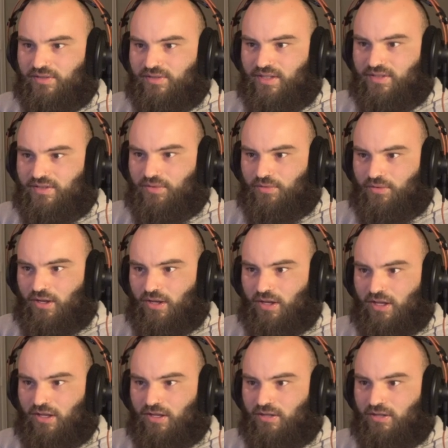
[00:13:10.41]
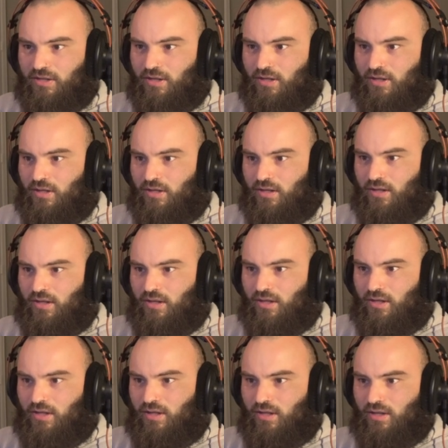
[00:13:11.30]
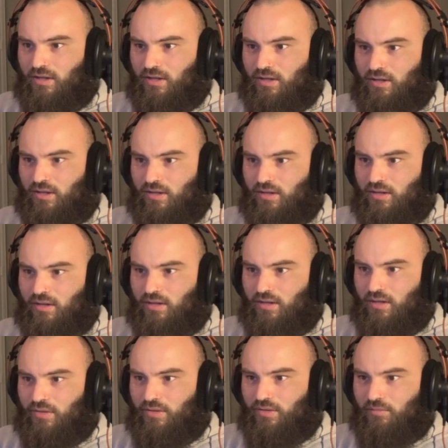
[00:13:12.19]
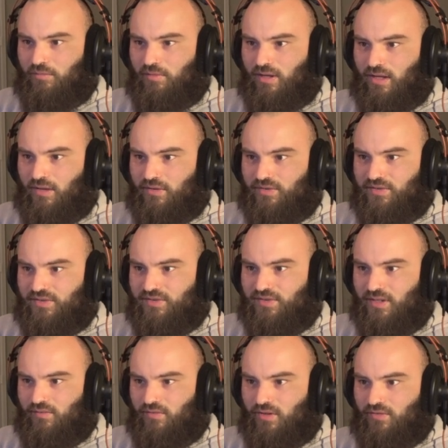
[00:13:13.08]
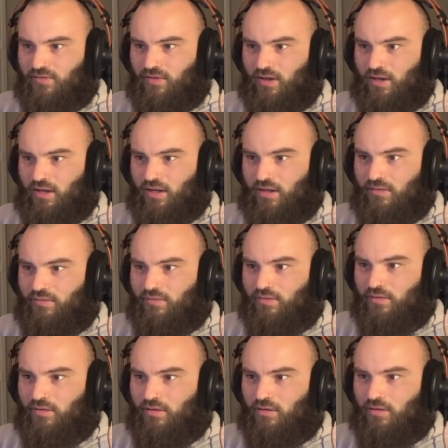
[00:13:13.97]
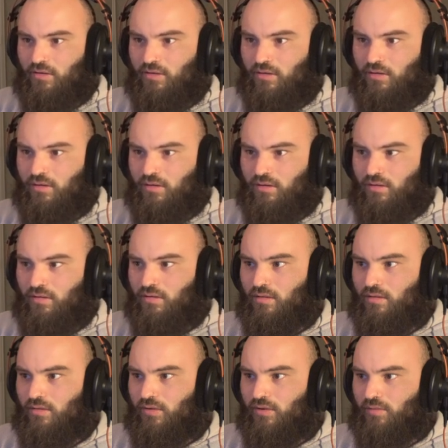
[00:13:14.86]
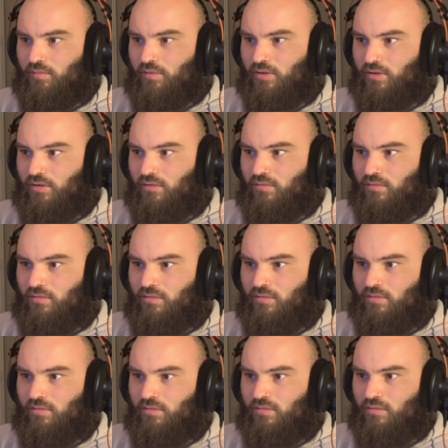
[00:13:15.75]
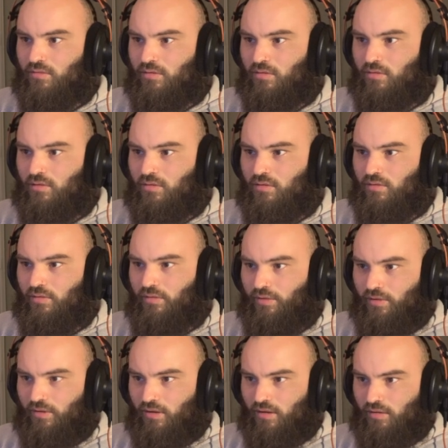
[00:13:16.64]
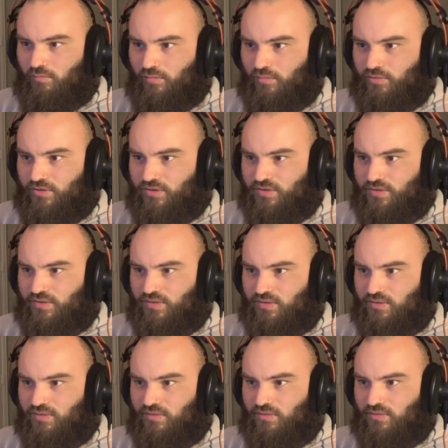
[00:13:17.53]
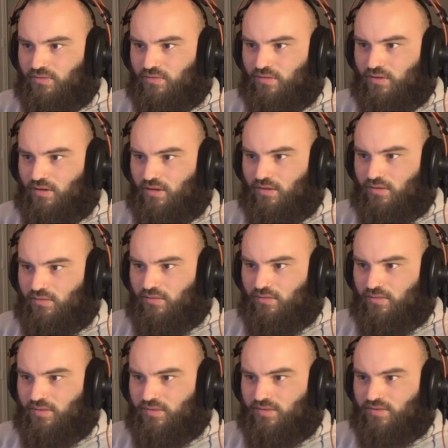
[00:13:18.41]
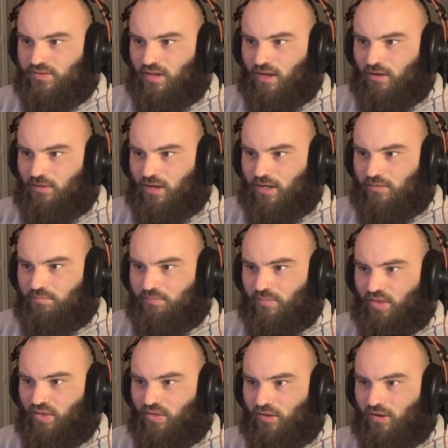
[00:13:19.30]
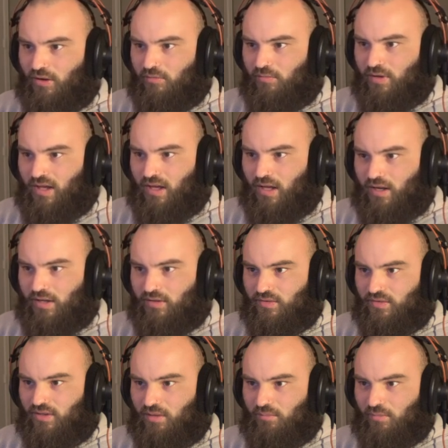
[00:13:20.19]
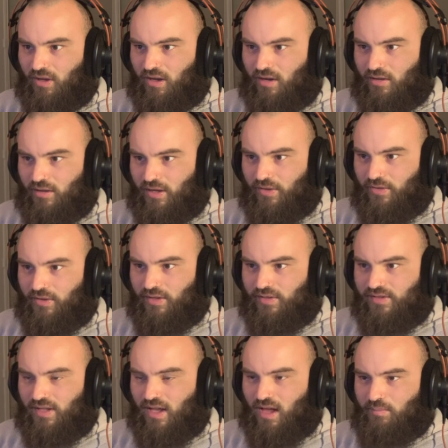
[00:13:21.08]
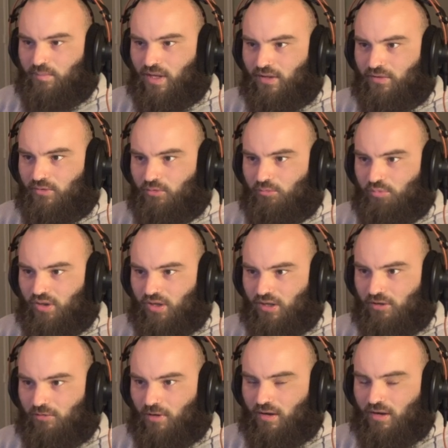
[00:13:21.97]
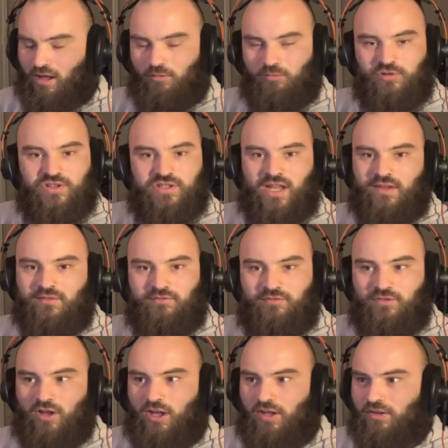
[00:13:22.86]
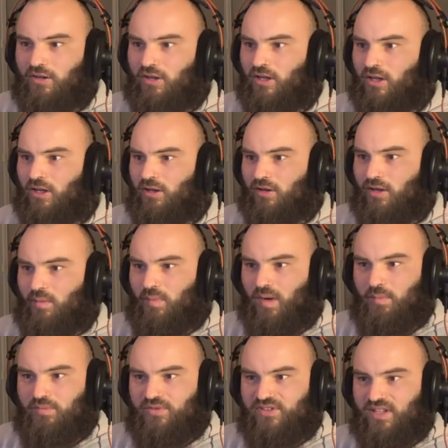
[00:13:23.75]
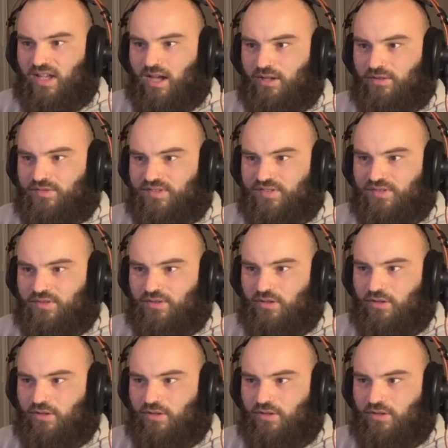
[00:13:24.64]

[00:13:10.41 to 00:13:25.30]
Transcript: That's okay. I think we had this at 75. There we go. And again, we'll just kind of do this how I think we had it. Something kind of like this. I'm not too picky right now. We're just having fun coming up with sounds.